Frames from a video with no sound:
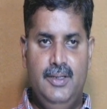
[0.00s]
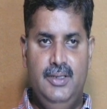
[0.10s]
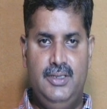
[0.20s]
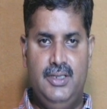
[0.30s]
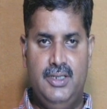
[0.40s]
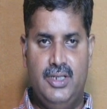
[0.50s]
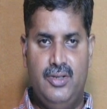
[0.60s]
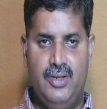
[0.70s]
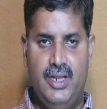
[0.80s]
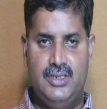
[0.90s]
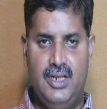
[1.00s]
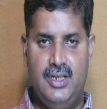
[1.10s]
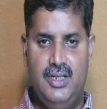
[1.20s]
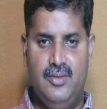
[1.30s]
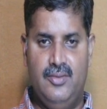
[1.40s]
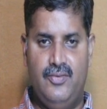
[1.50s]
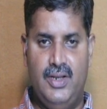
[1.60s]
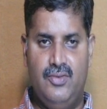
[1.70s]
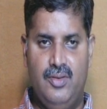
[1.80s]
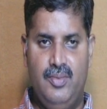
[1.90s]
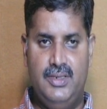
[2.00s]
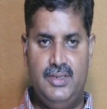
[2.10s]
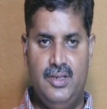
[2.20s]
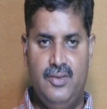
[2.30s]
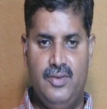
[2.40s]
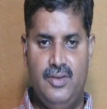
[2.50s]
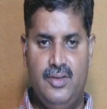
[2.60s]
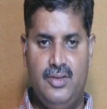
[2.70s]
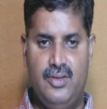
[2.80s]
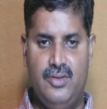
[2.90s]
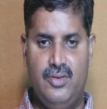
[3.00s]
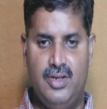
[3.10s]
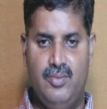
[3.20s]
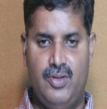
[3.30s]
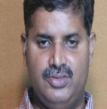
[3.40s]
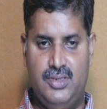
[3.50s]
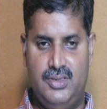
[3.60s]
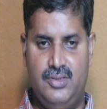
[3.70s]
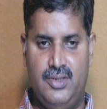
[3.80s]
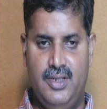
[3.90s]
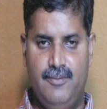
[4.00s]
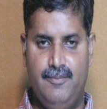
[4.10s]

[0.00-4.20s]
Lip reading: This is the secure hash algorithm, 512 bits of total process. Okay.